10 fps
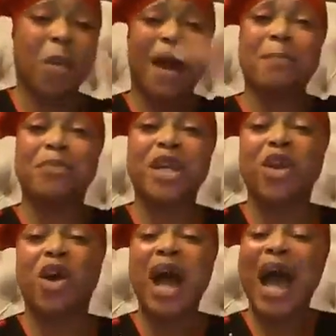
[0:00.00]
Don't come
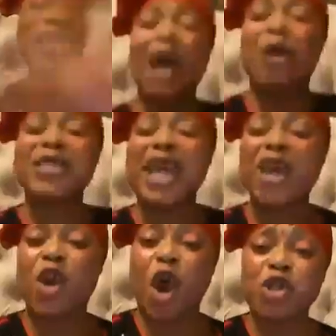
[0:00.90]
and bring your... As I
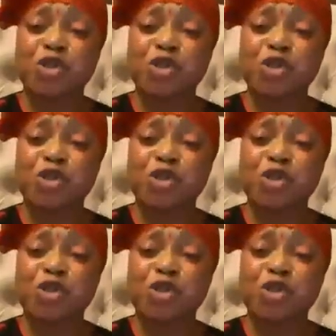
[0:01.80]
was saying,